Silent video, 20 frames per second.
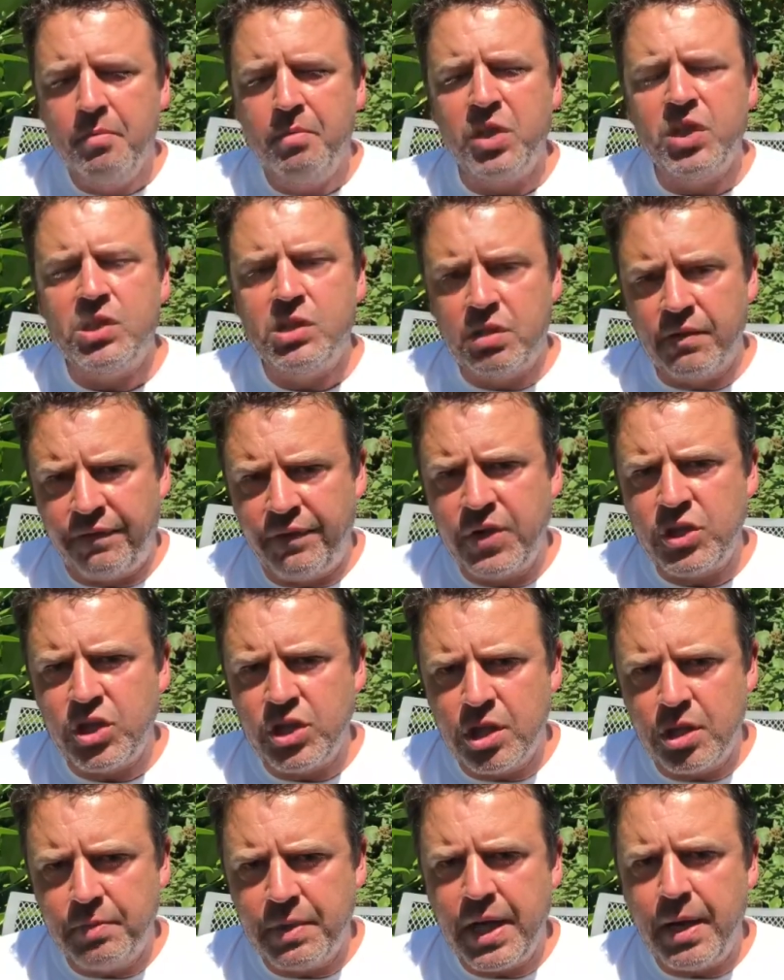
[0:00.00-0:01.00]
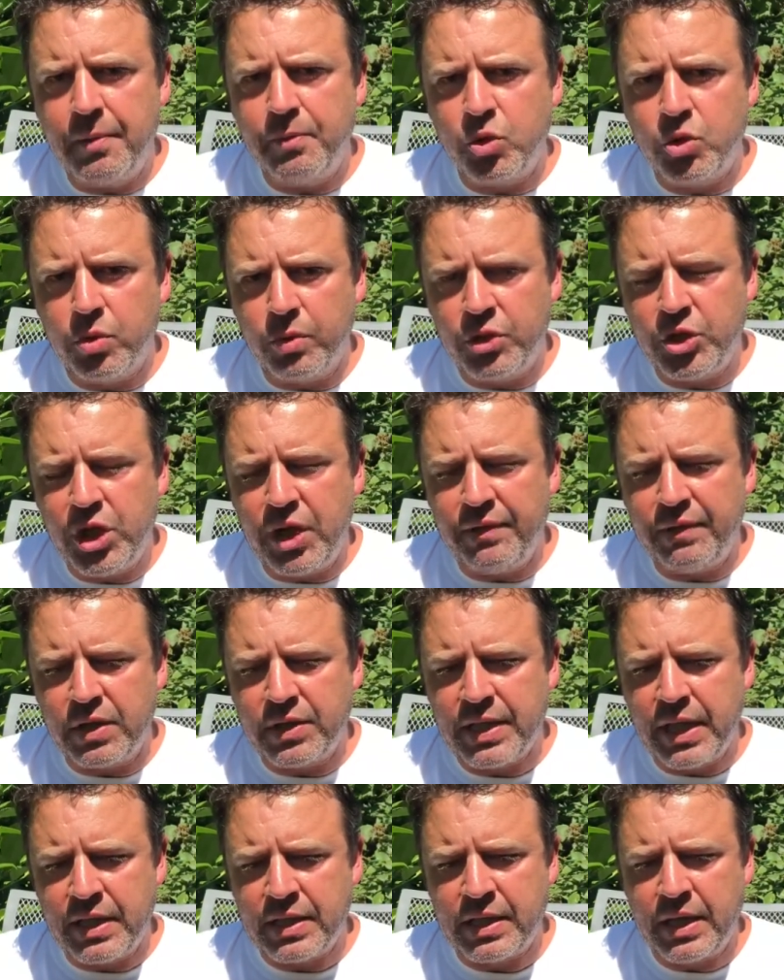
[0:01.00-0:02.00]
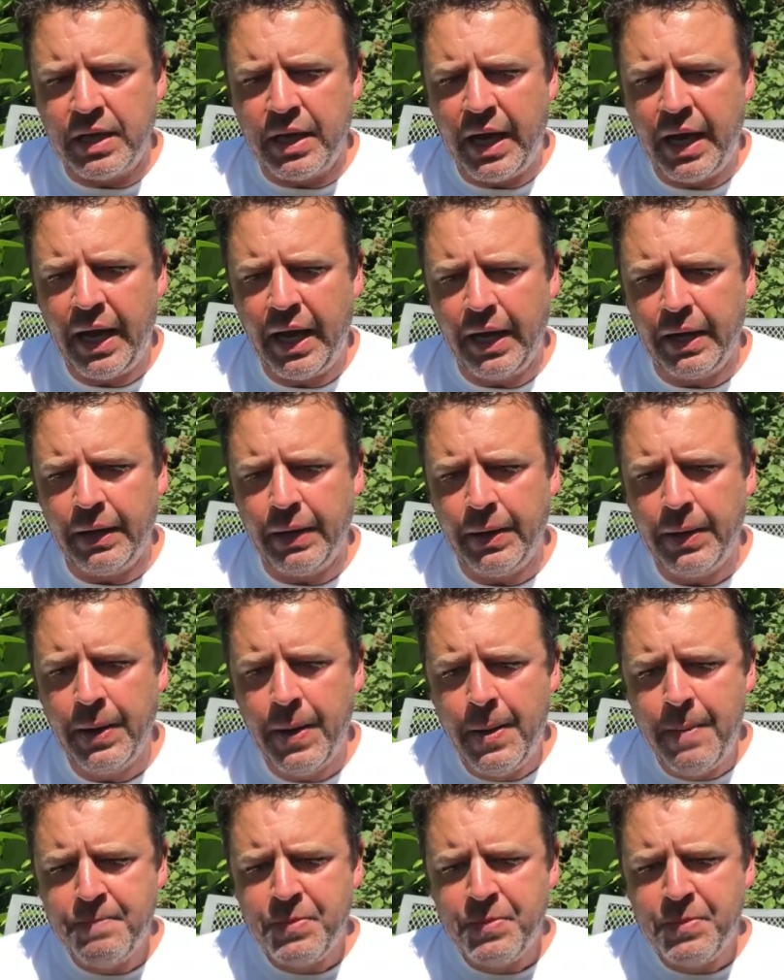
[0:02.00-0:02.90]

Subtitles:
but is sufficient to be able to achieve the task in hand,